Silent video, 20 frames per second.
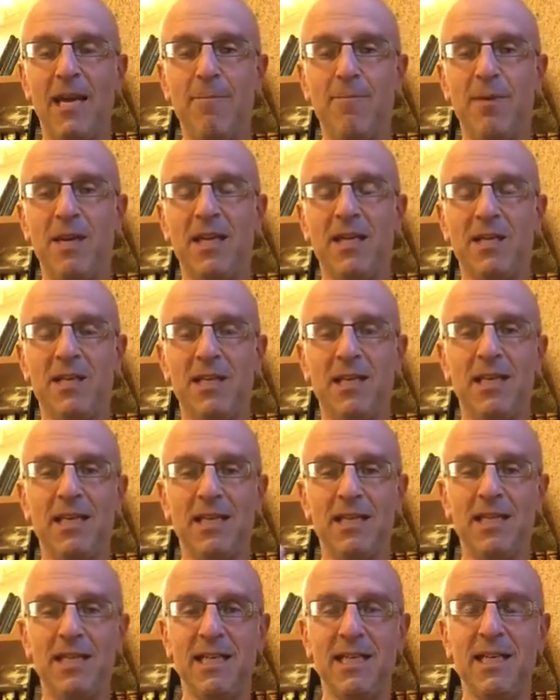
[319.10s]
B,
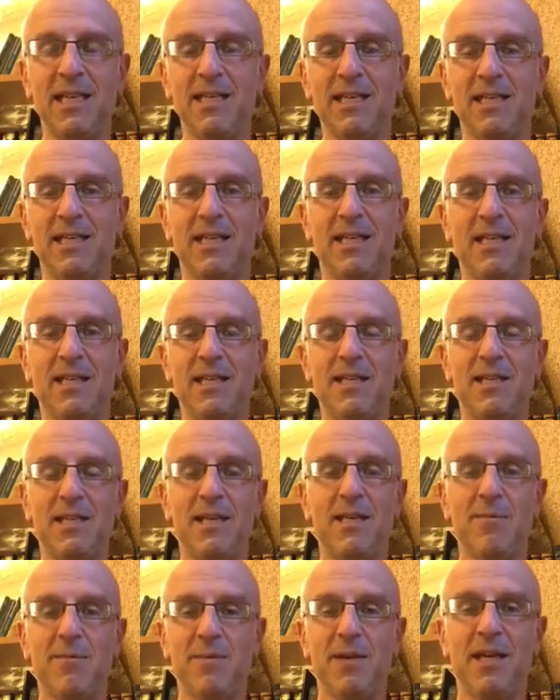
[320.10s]
C, D, D,
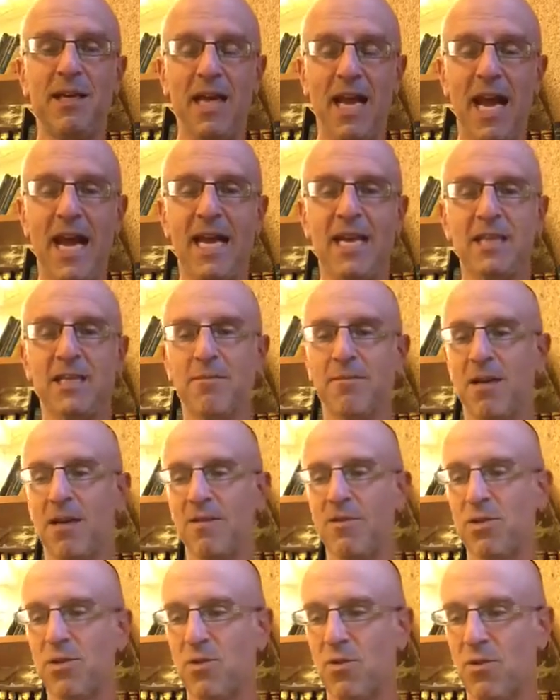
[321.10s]
C, B, A, some
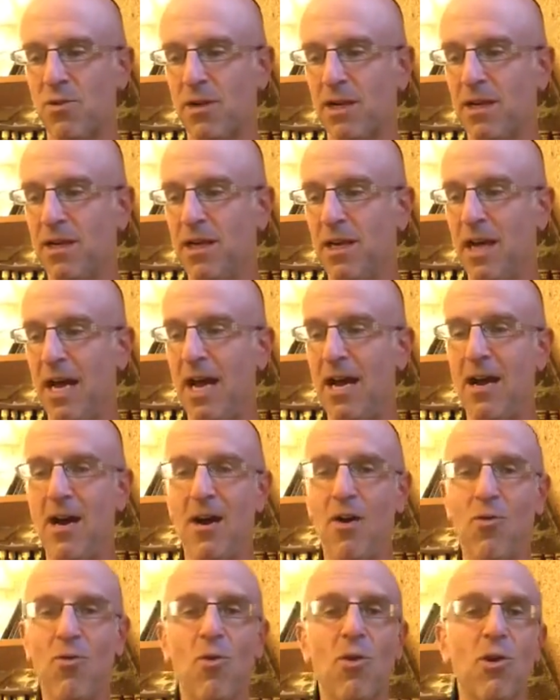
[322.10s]
kind of story
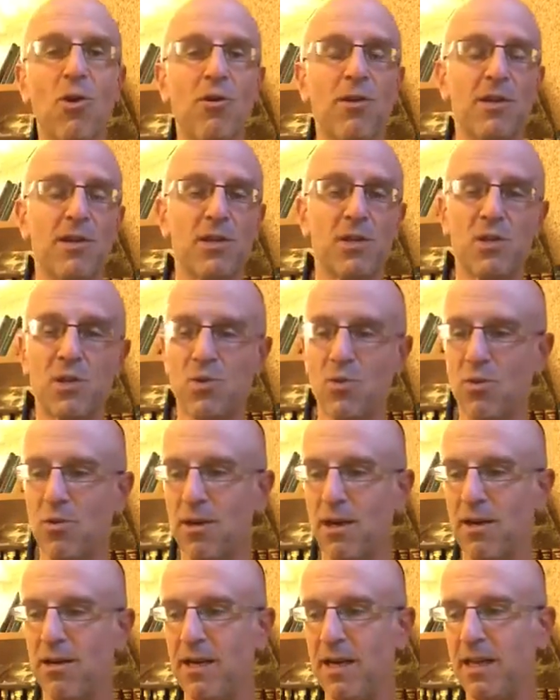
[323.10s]
order in the
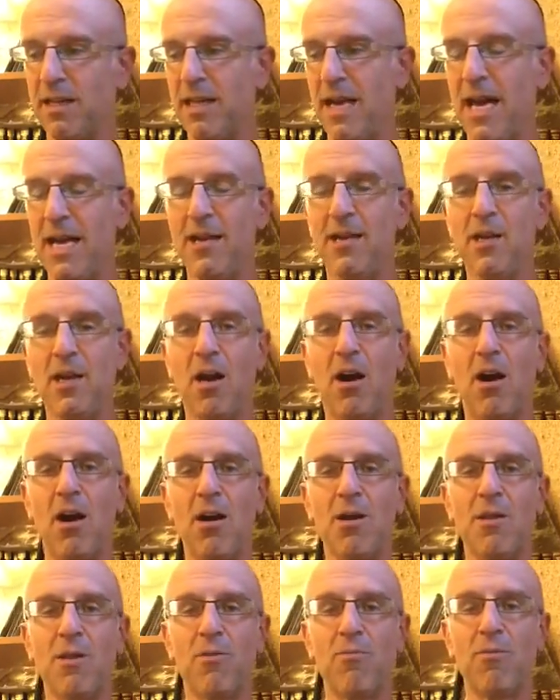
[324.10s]
story like that?
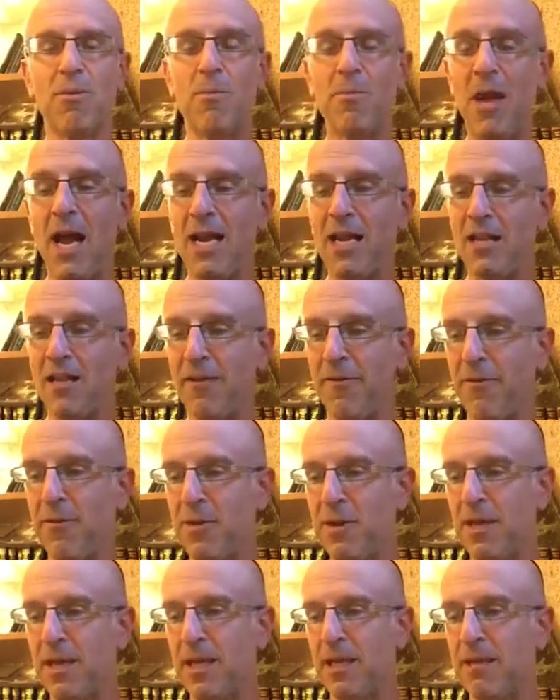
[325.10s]
Are there repetitive
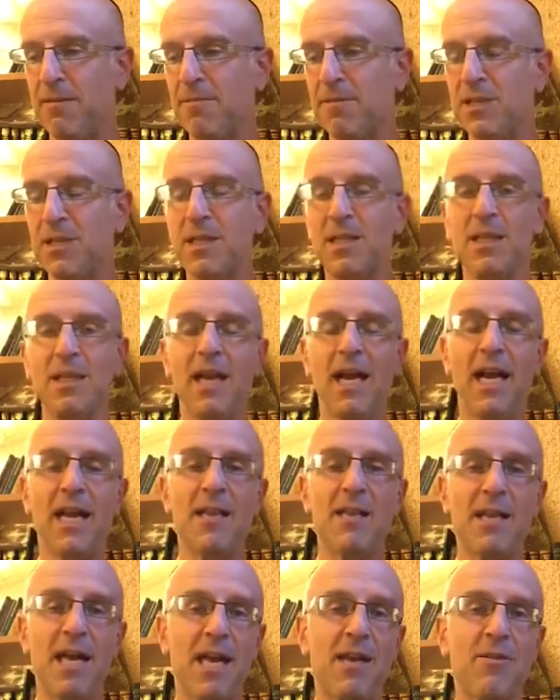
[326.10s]
themes?
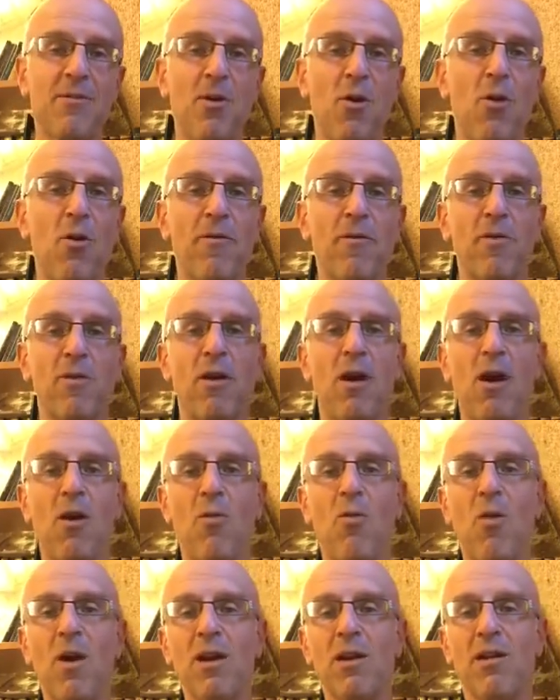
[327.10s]
And then
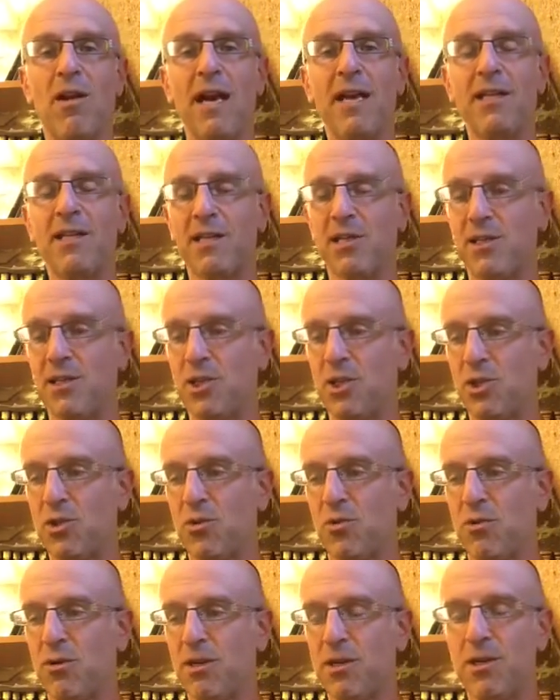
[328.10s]
overall, what light does the
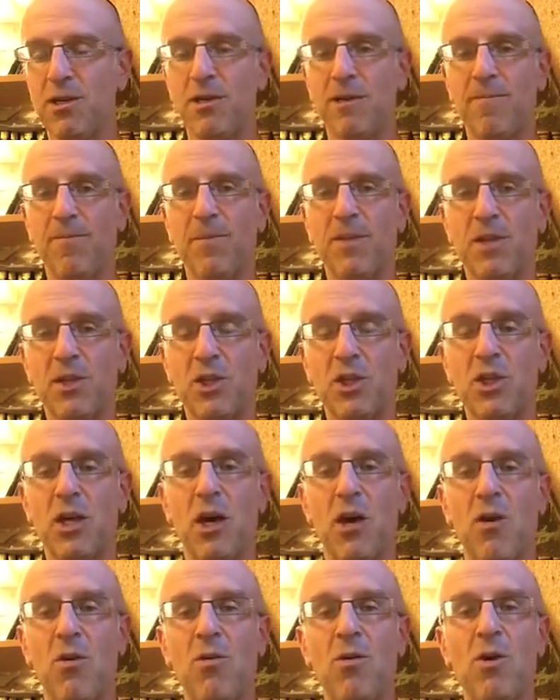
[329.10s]
story
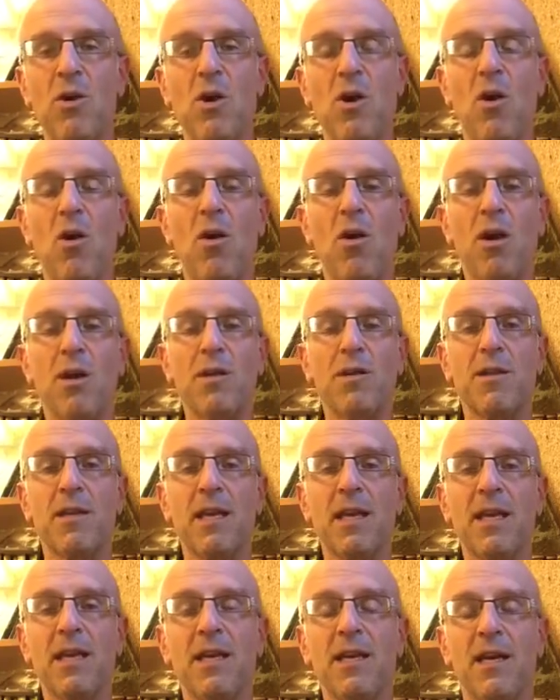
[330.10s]
show on
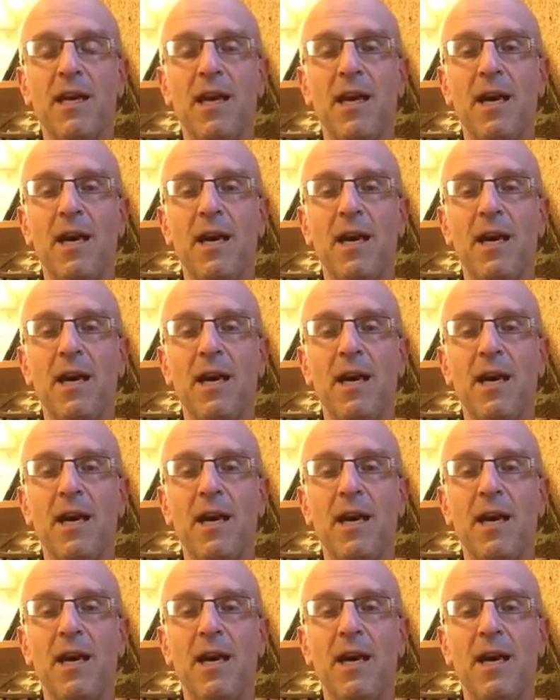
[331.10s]
the